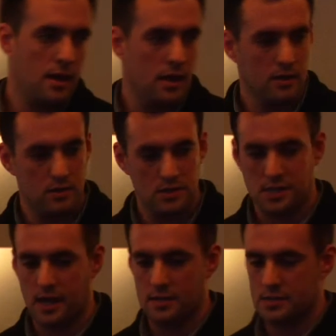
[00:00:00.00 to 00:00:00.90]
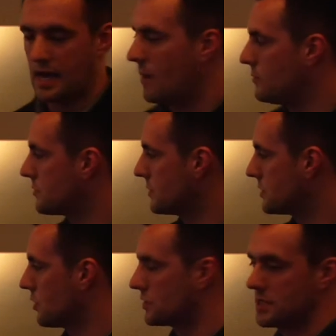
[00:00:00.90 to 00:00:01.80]
And in this case, it happens to be
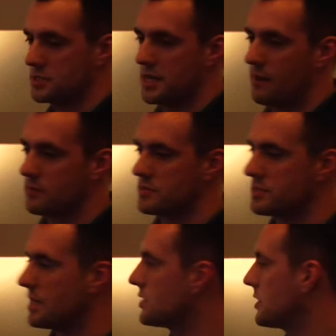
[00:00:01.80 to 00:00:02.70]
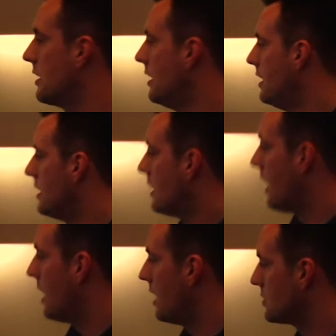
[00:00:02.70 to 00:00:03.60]
search engine optimization.
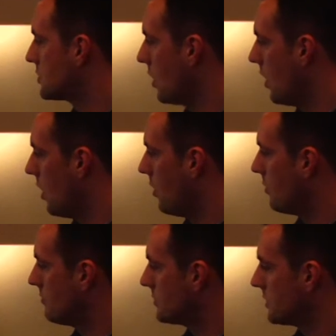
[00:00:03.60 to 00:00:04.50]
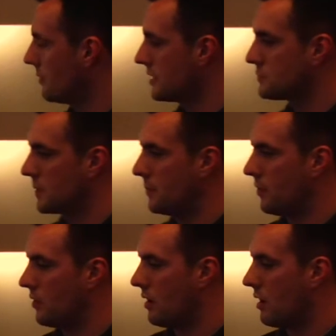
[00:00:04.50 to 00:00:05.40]
So some of these
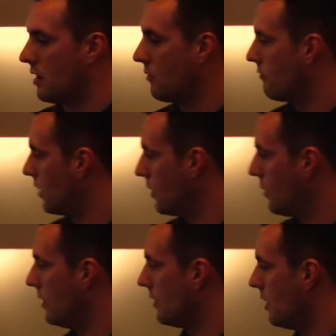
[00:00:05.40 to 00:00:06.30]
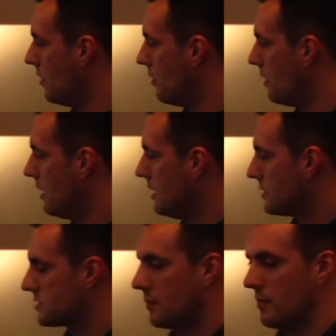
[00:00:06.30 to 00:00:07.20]
people are really well known.
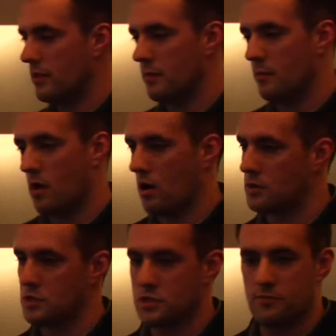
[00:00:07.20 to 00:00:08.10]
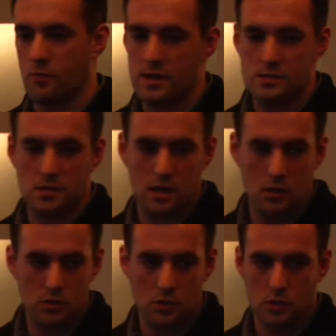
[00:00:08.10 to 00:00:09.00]
Some of them are just friends that I
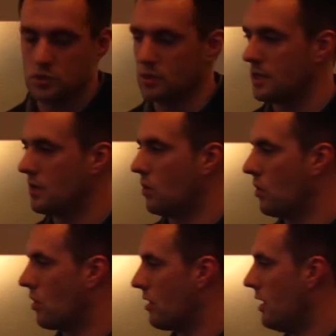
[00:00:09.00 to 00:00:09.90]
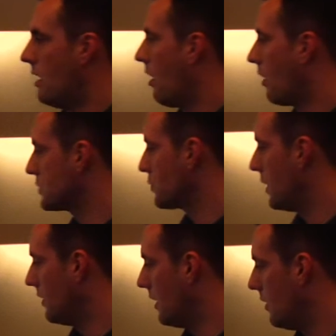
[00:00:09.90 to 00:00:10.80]
know socially or aren't as
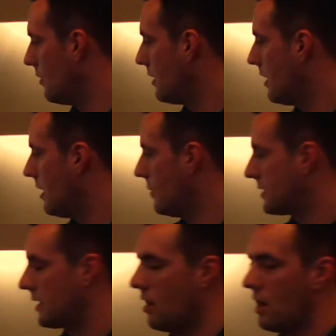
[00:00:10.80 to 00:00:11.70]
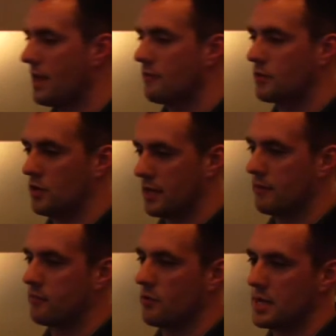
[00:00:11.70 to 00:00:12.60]
well known, but they all have good
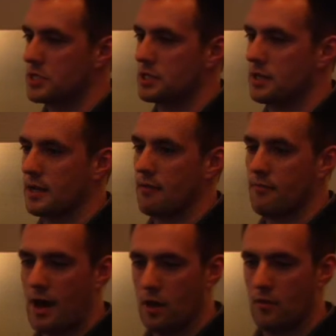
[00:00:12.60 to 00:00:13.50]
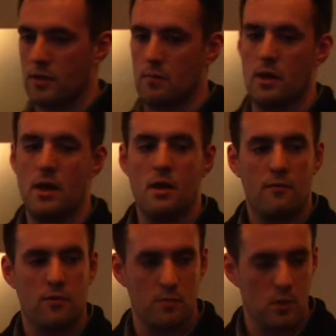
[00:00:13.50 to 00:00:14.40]
information. And I follow them
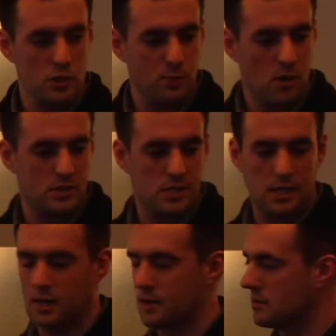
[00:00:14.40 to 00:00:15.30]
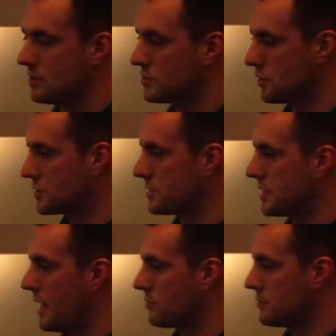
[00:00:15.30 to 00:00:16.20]
for the most part to get search engine
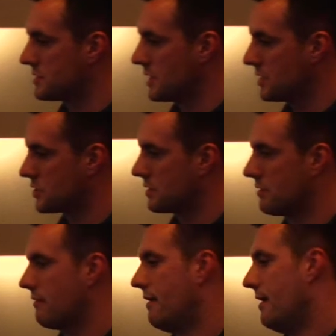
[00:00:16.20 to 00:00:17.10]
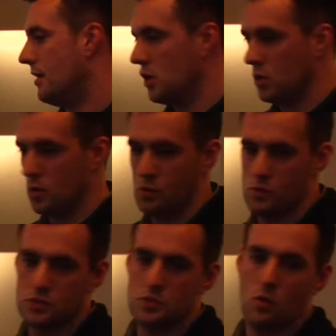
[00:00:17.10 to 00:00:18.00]
optimization
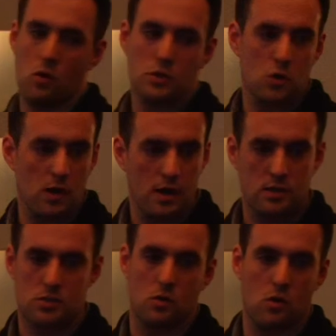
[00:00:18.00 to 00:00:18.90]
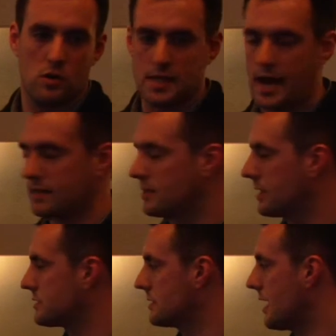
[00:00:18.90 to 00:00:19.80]
news or tricks or
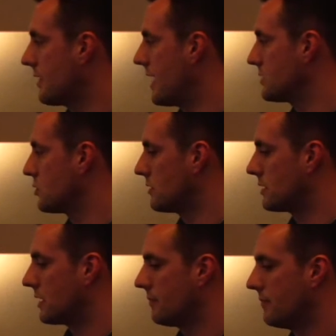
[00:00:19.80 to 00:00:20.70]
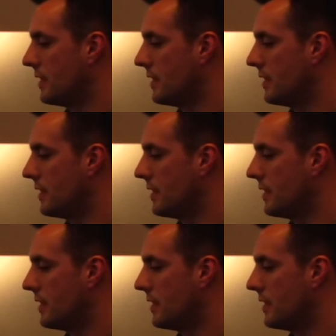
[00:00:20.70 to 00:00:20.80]
tactics and that sort of thing.